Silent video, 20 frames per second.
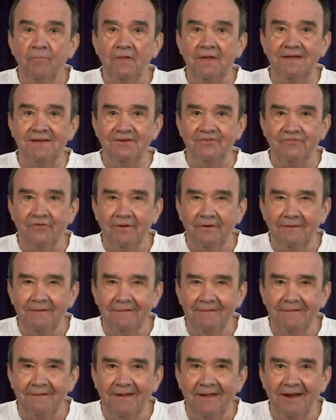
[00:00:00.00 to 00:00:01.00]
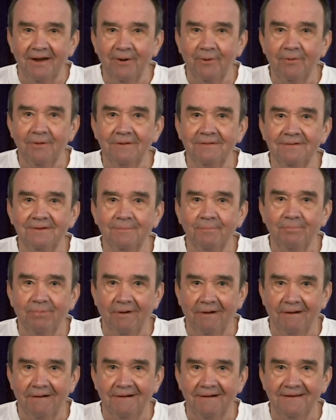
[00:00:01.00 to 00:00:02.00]
is an inherent
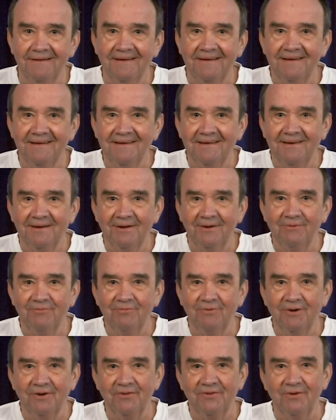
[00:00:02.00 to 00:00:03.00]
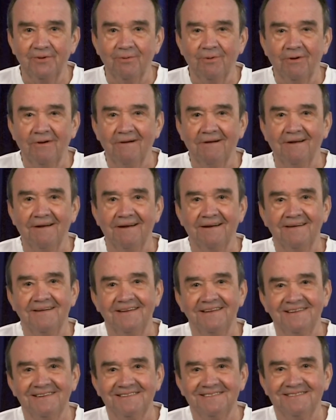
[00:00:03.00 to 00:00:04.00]
part of what you are.
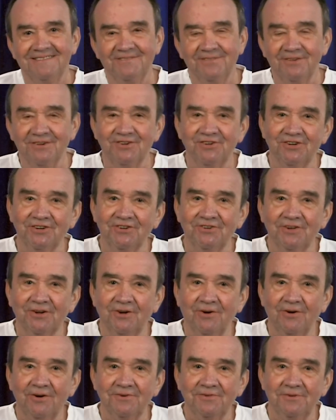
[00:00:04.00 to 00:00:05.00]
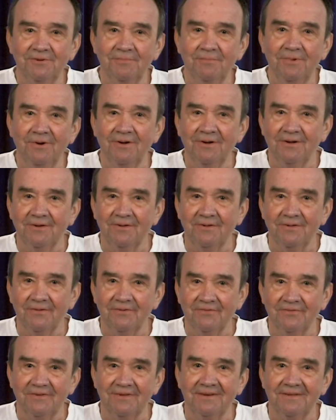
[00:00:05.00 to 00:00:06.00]
This is A Course in
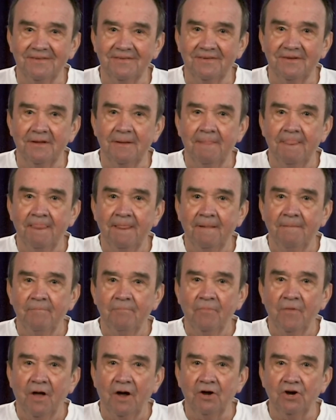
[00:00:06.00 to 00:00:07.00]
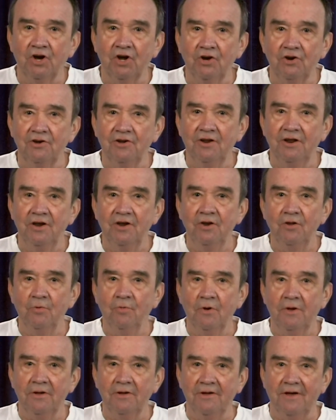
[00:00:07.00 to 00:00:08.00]
Miracles, and it's a
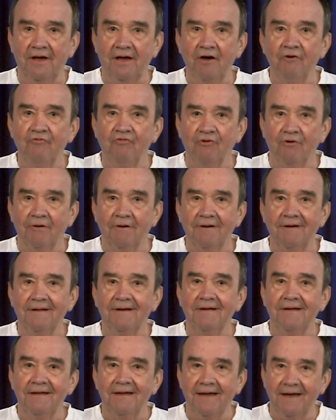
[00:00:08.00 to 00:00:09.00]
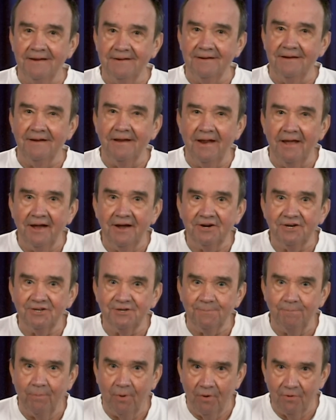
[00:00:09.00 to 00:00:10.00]
continuing effort at an
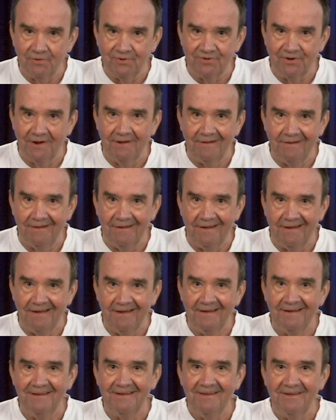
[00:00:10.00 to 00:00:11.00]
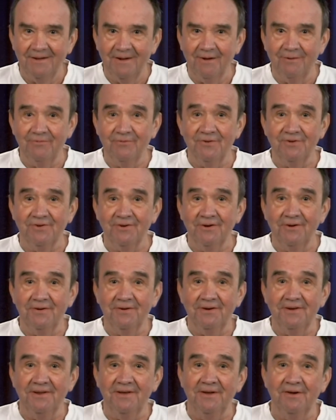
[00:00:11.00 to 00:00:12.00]
expose of the
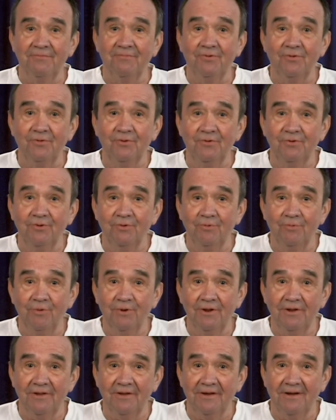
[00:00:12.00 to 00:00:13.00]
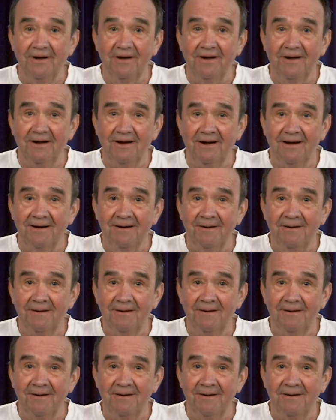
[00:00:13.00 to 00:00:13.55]
certainty of who you really are.